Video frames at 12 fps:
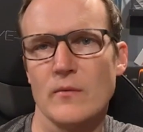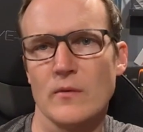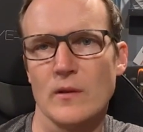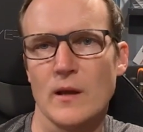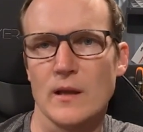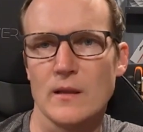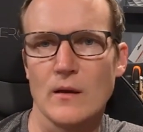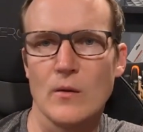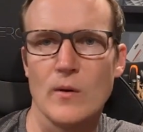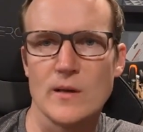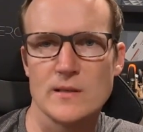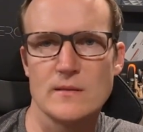for like the
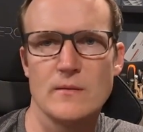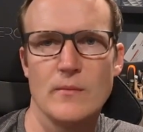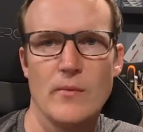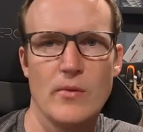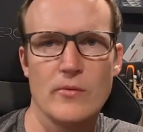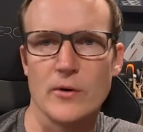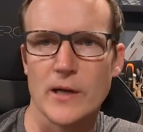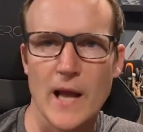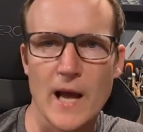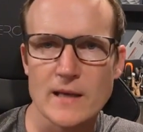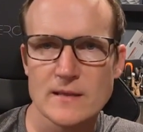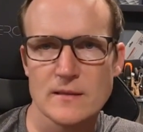Quest
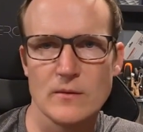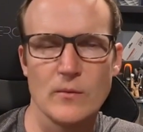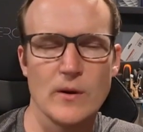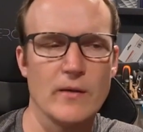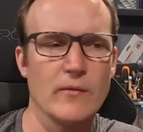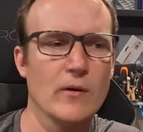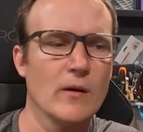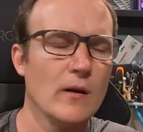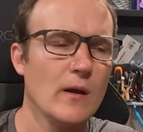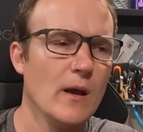3S or whatever.